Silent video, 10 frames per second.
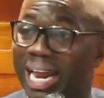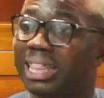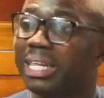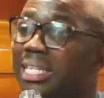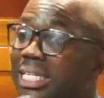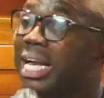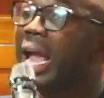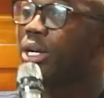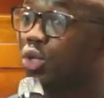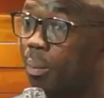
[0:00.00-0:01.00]
is gain
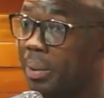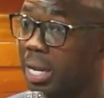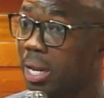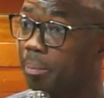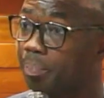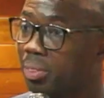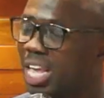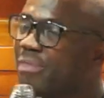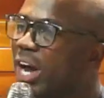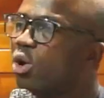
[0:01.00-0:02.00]
to me. If
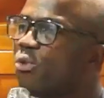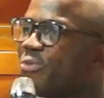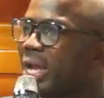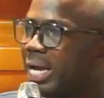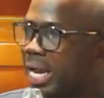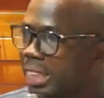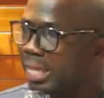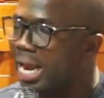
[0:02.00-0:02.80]
I don't fear death and I